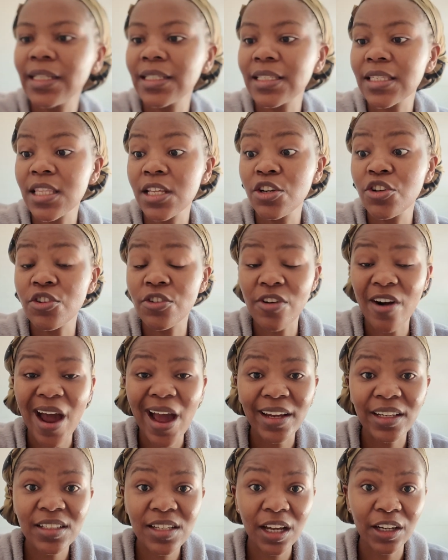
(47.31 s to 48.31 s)
It is the
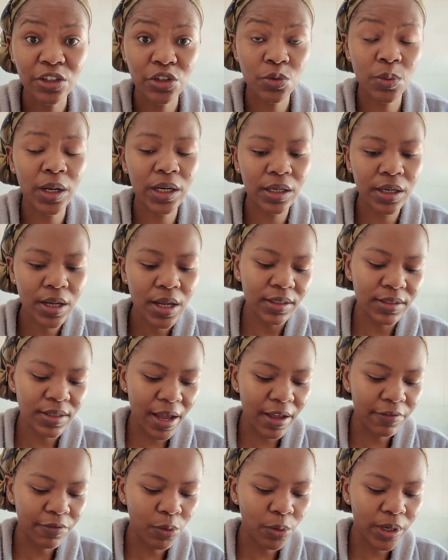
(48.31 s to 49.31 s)
dry touch one because
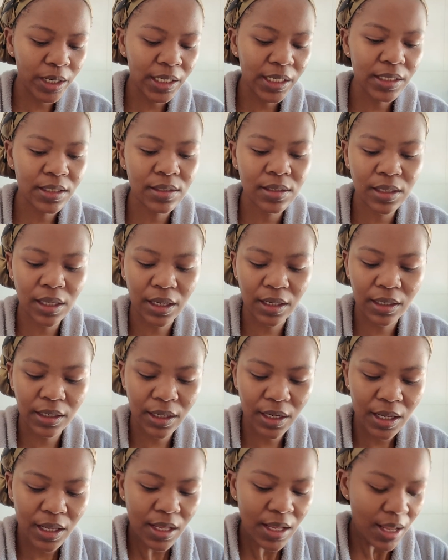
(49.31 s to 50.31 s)
I have oily
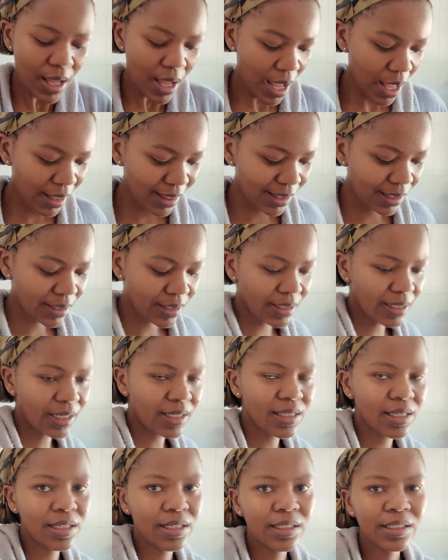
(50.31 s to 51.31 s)
skin. And this
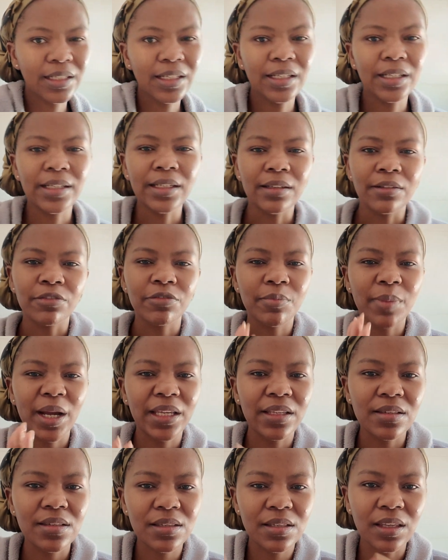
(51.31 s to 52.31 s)
doesn't leave
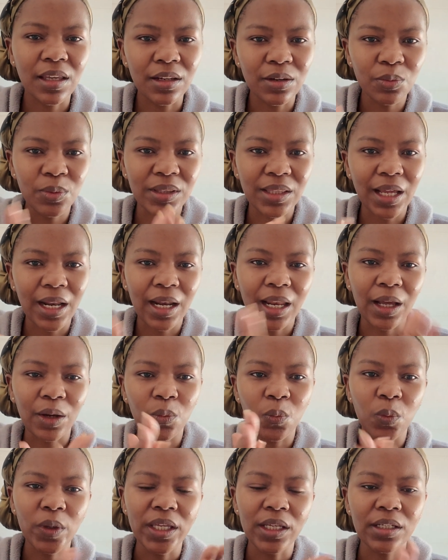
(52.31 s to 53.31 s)
my skin with that
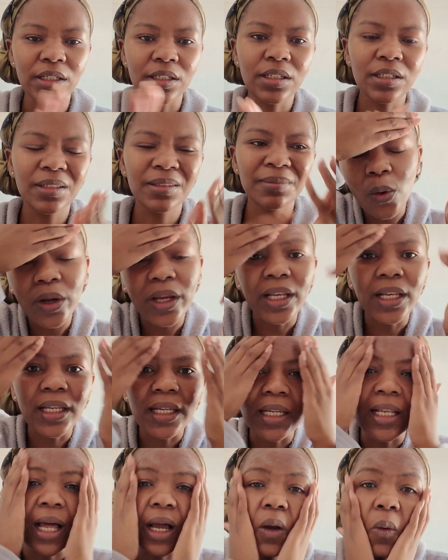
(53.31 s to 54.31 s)
like weird
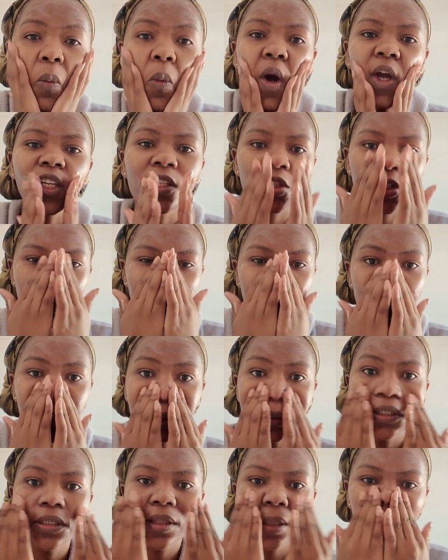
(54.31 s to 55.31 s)
oily like white
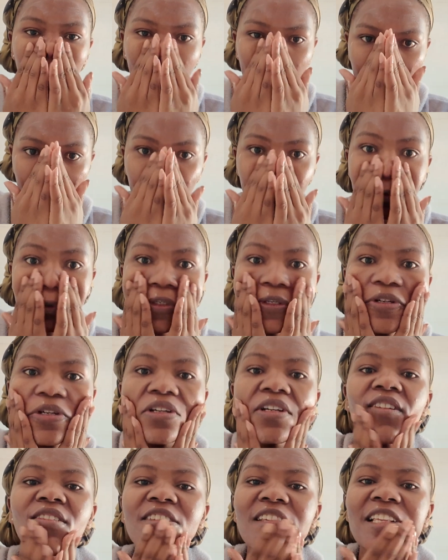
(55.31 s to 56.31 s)
sheen that
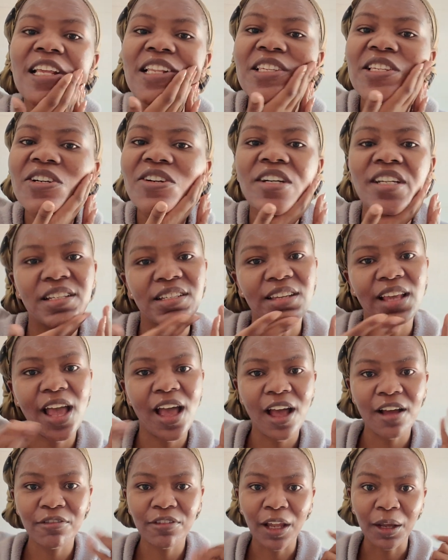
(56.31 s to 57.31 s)
most sunscreens
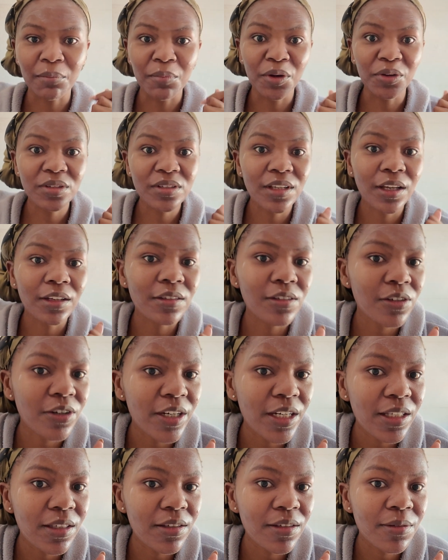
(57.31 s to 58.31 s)
have. Like most
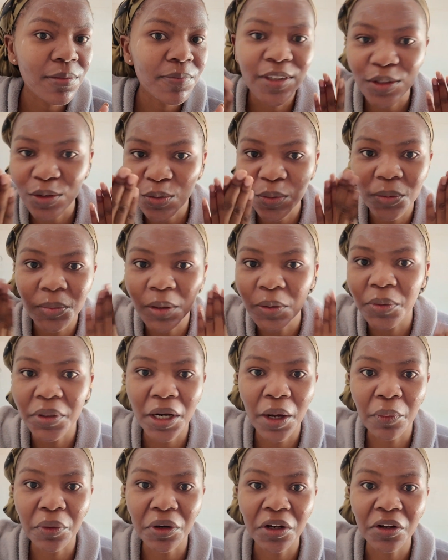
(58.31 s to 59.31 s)
sunscreens, this would be
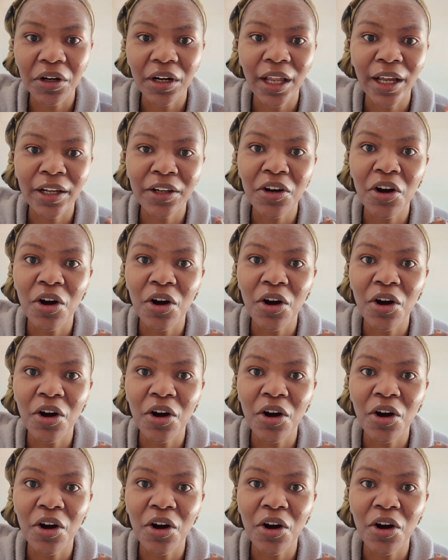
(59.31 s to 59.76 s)
what I would look like